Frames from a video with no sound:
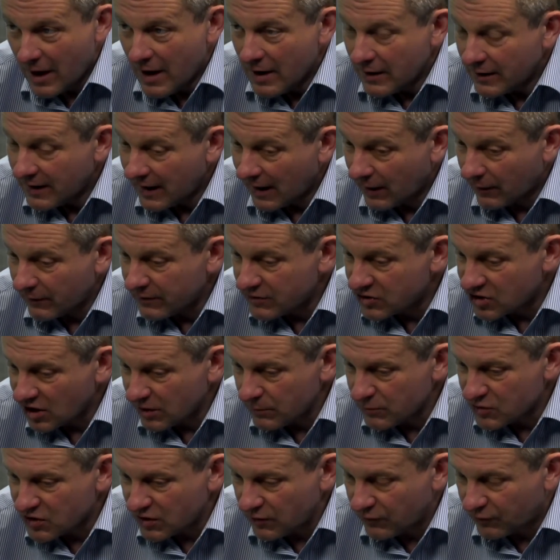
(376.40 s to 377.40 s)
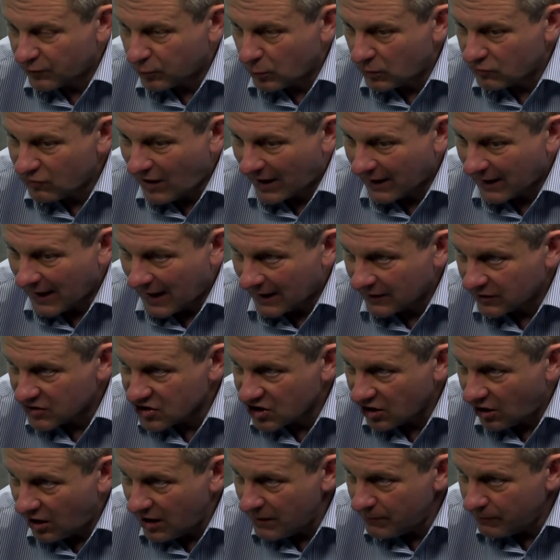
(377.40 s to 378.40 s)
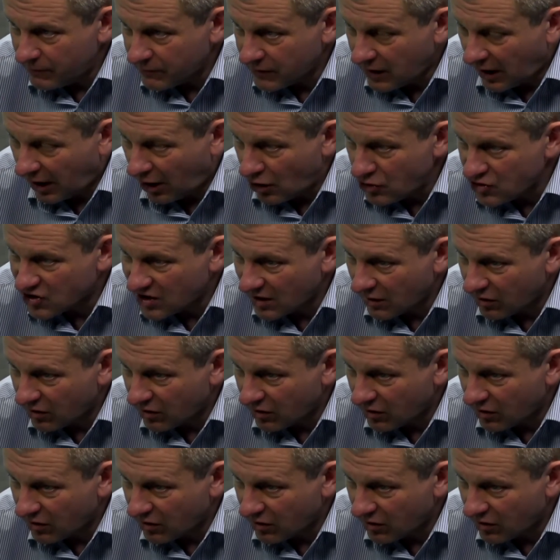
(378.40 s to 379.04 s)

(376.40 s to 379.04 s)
Now, in terms of, we're running out of time, closing